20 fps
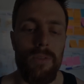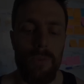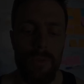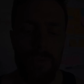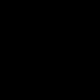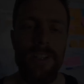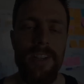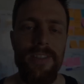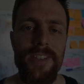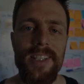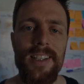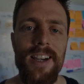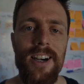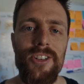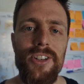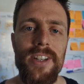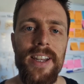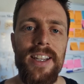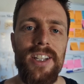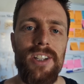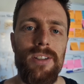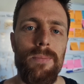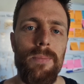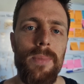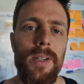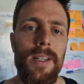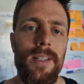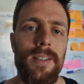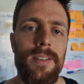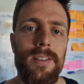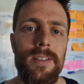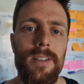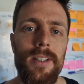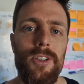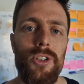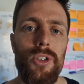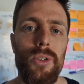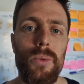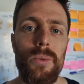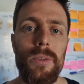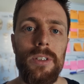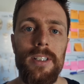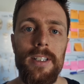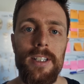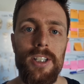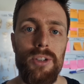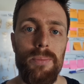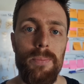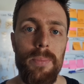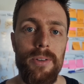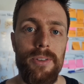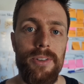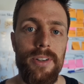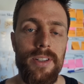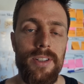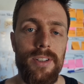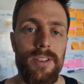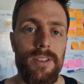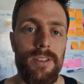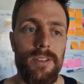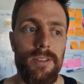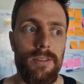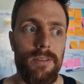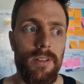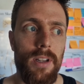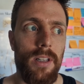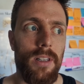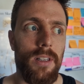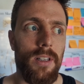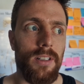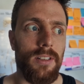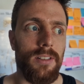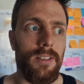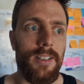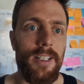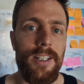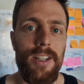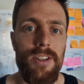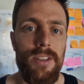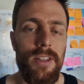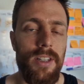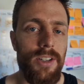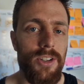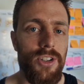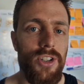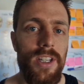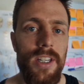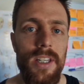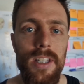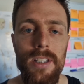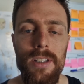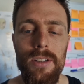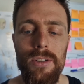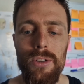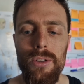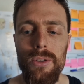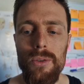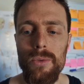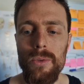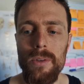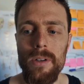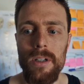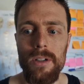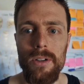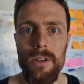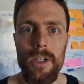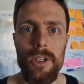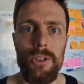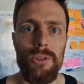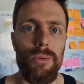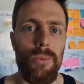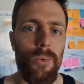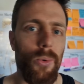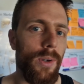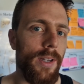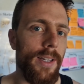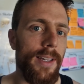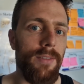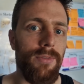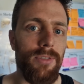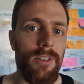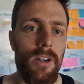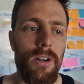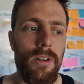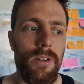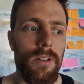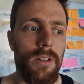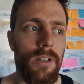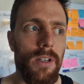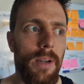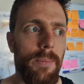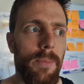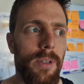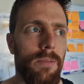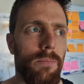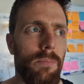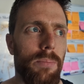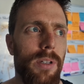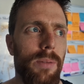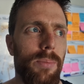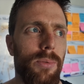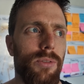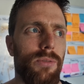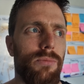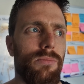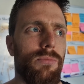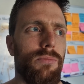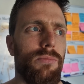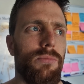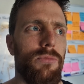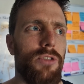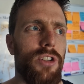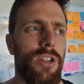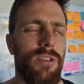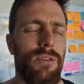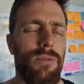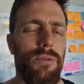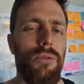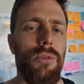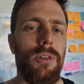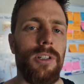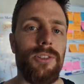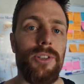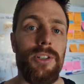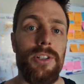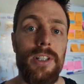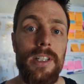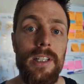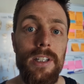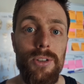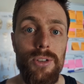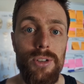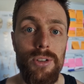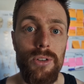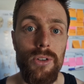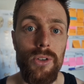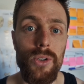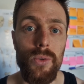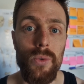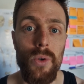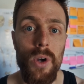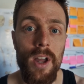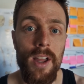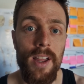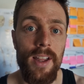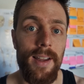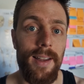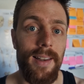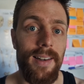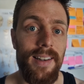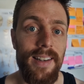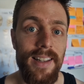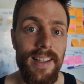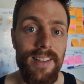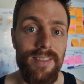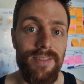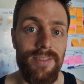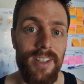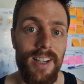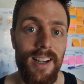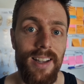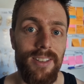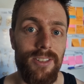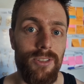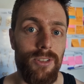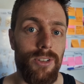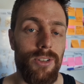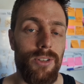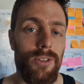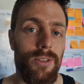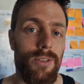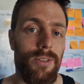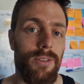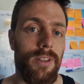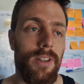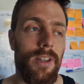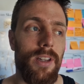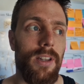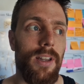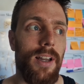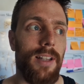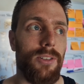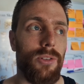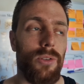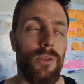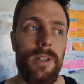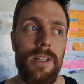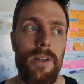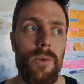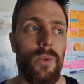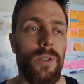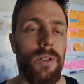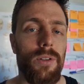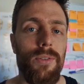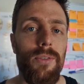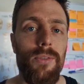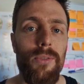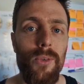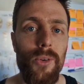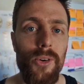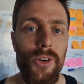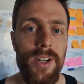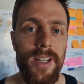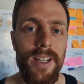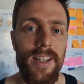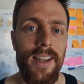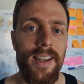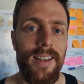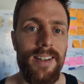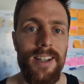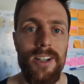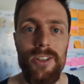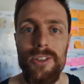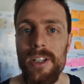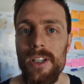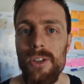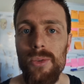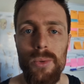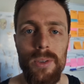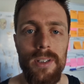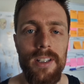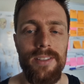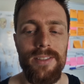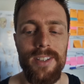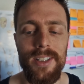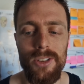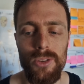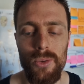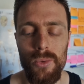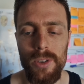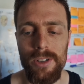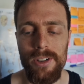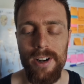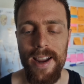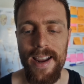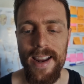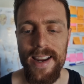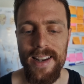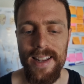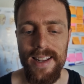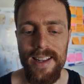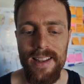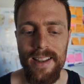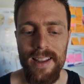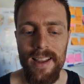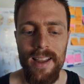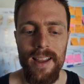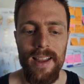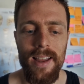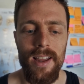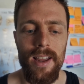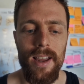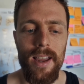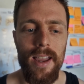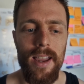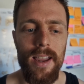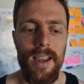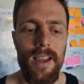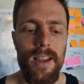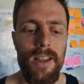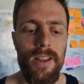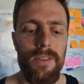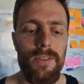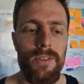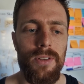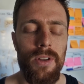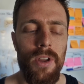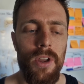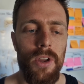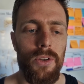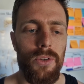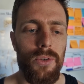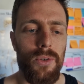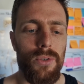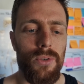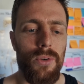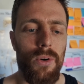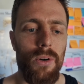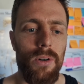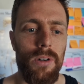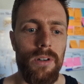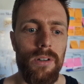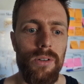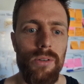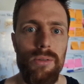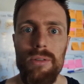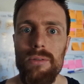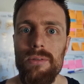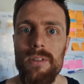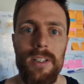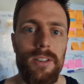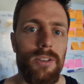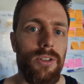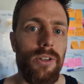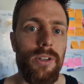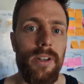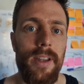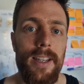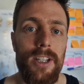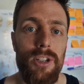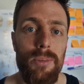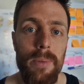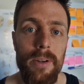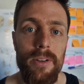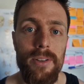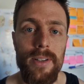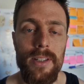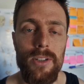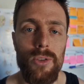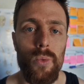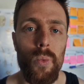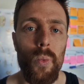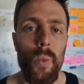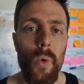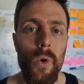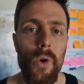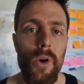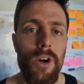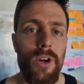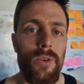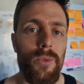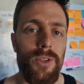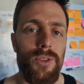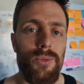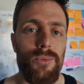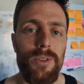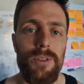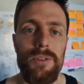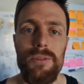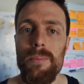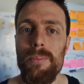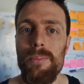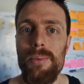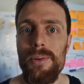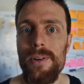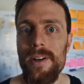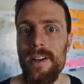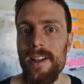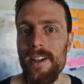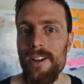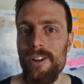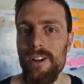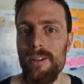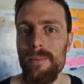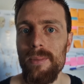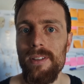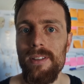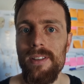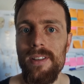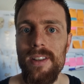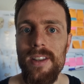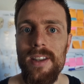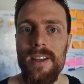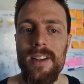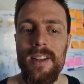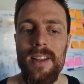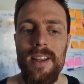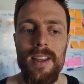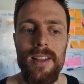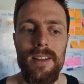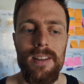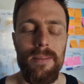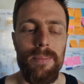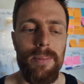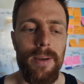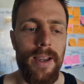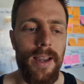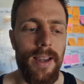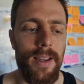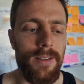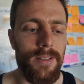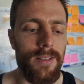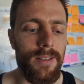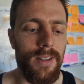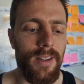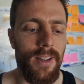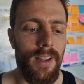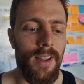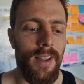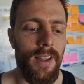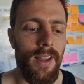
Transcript: So living nowadays means that you will experience a lot less disease, you are going to live longer. I mean, people just 200 years ago lived until they were 40, and nowadays we live until we're 80. And you're also not gonna experience war, which was a pretty common thing in the past.